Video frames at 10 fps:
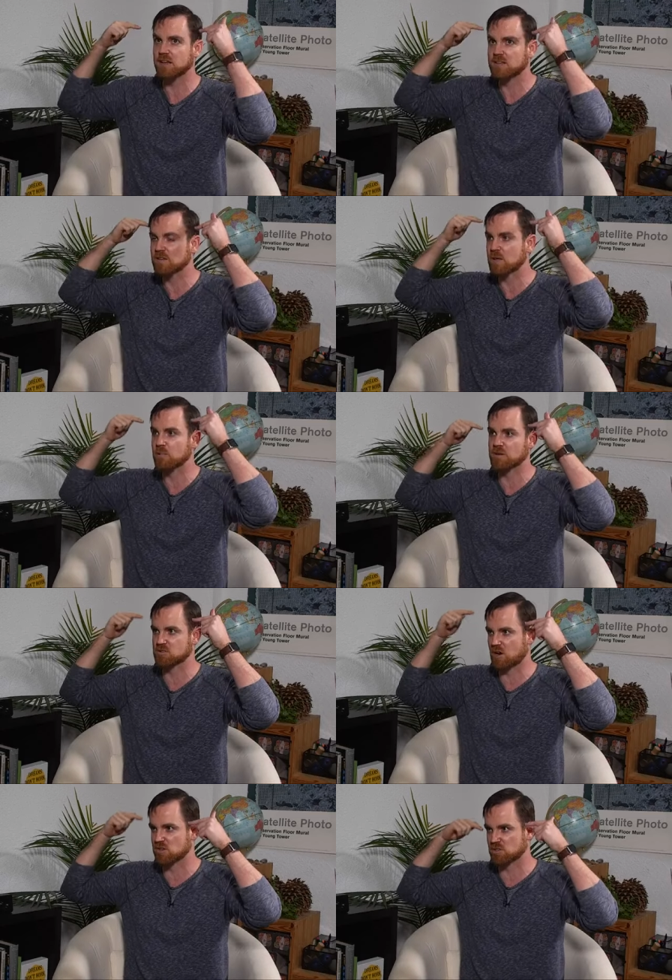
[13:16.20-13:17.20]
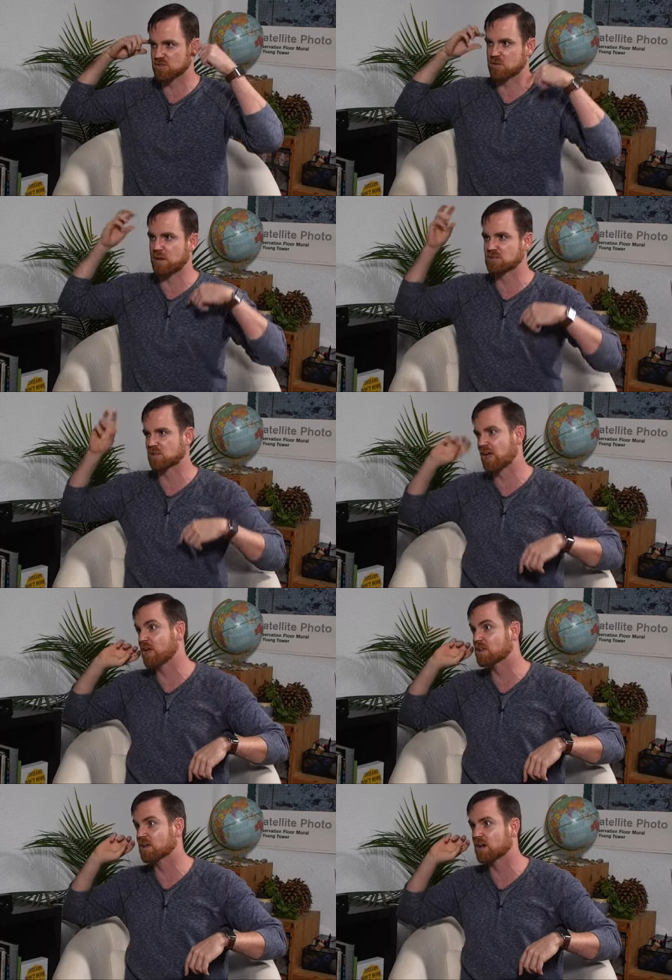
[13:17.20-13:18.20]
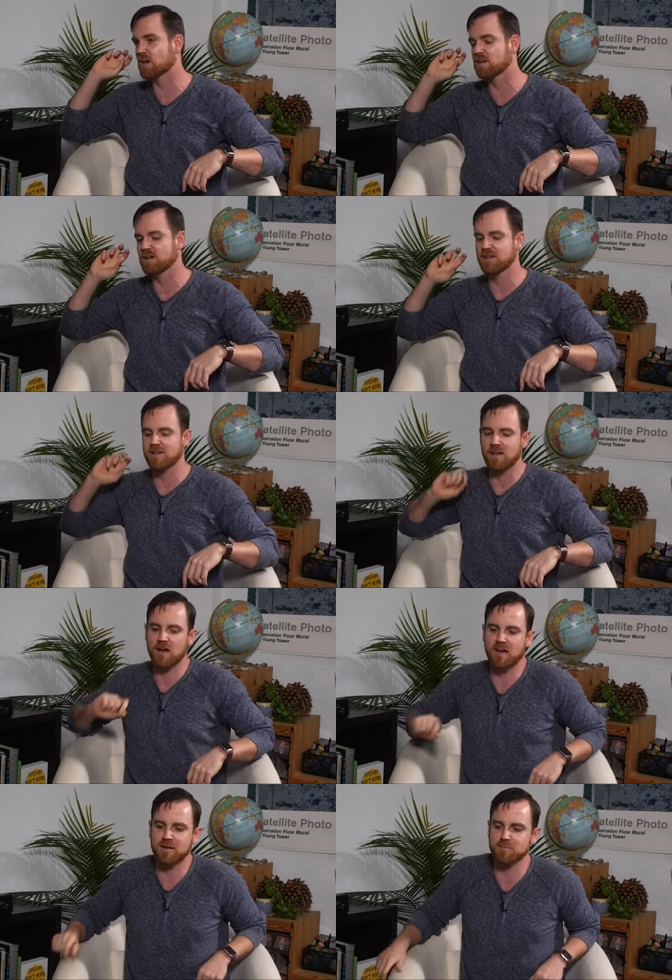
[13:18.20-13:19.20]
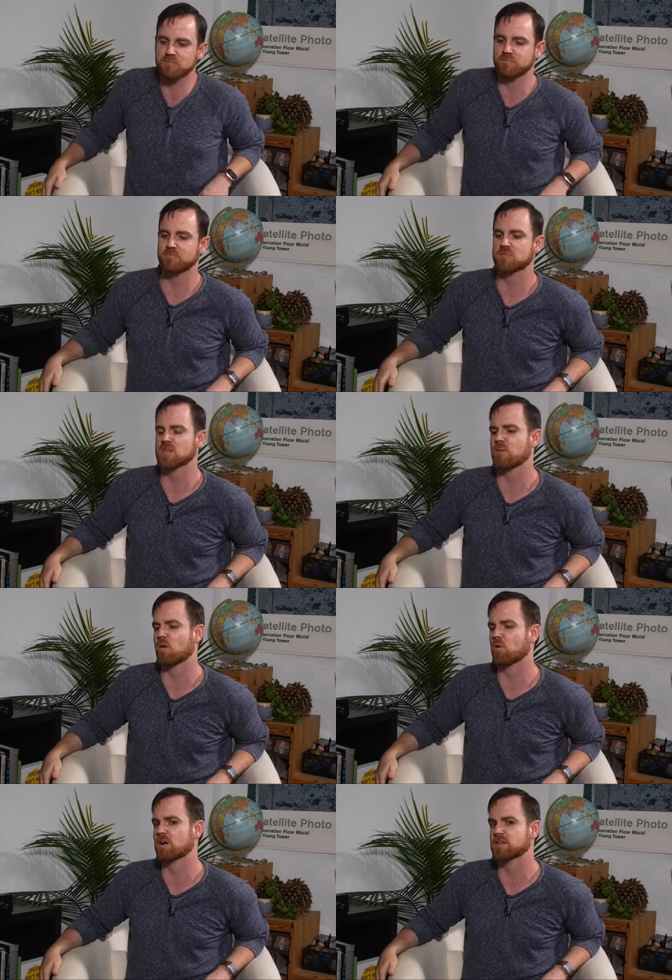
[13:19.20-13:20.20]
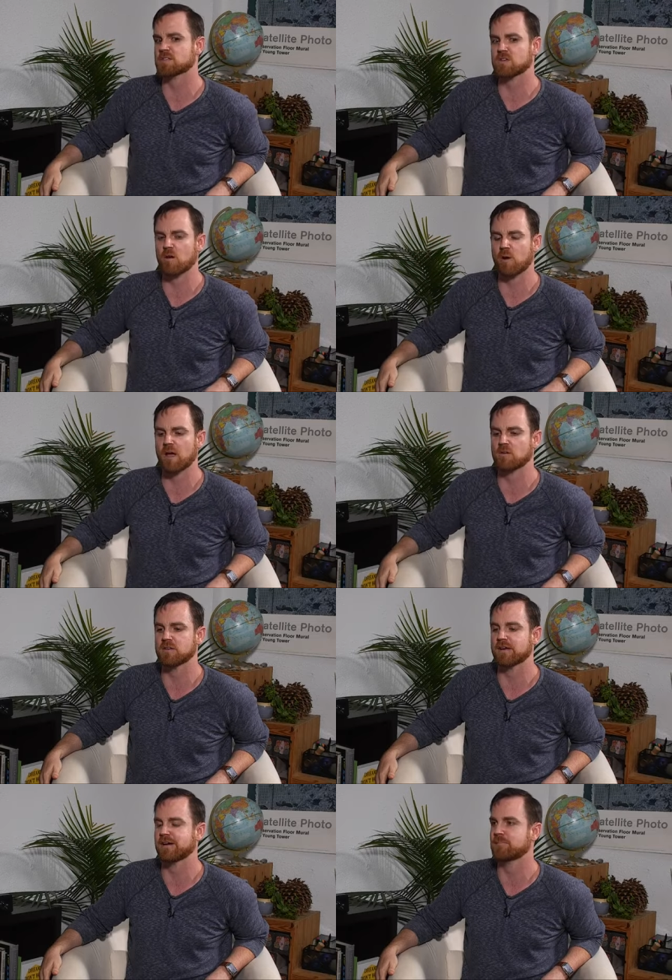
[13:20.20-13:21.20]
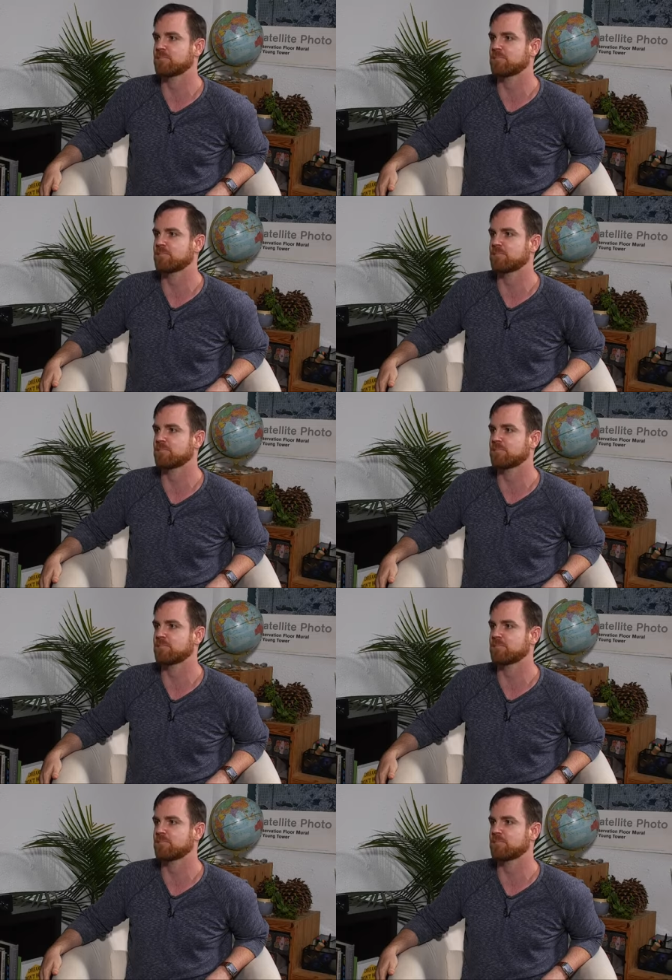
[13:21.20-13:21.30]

the limbic structures, the basal ganglia. Um, some of that work is around, um,